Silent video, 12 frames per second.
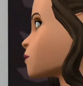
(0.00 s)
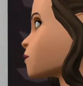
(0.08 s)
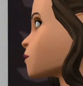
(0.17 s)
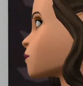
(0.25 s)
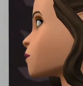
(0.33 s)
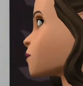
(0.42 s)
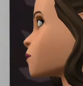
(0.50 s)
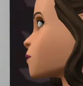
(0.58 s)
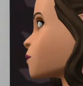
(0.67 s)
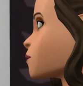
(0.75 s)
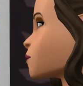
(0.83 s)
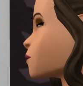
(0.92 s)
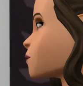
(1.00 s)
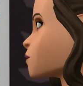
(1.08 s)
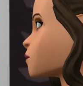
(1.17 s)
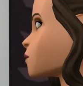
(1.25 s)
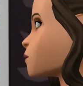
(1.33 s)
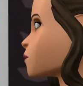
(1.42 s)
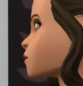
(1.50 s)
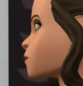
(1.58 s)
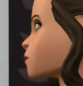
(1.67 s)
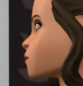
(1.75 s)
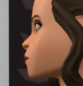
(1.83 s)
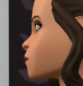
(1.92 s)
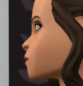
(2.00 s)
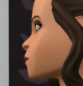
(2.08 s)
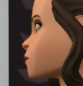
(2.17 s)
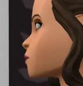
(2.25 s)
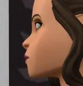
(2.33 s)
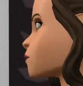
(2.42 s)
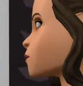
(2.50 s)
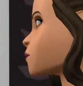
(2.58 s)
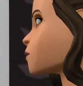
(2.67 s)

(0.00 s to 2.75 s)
The person shown says nothing.